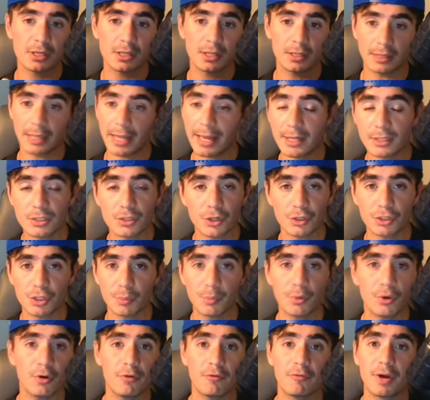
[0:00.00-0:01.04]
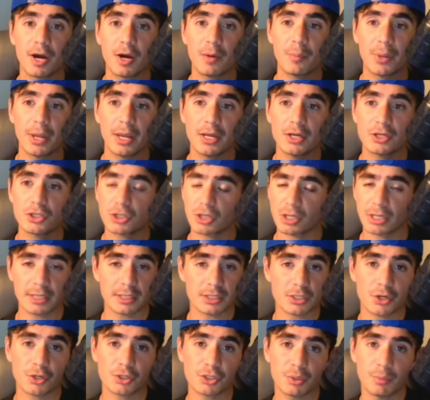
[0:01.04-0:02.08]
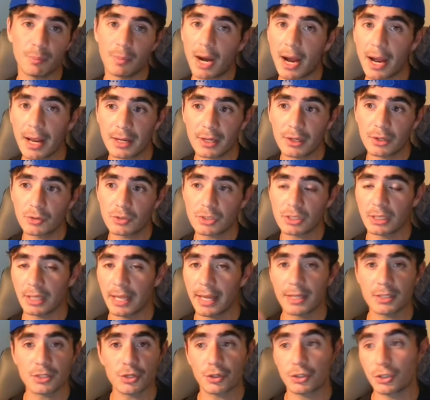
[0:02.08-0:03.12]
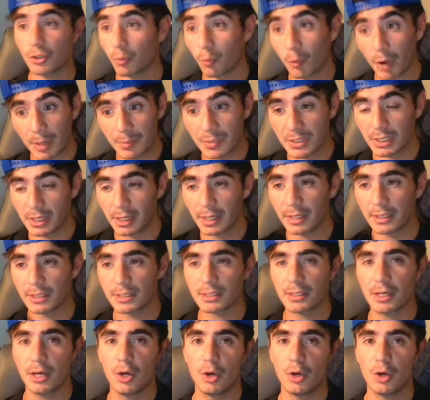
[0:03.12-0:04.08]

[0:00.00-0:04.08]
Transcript: lands on your profile page, clicks on your bios, lands on your websites,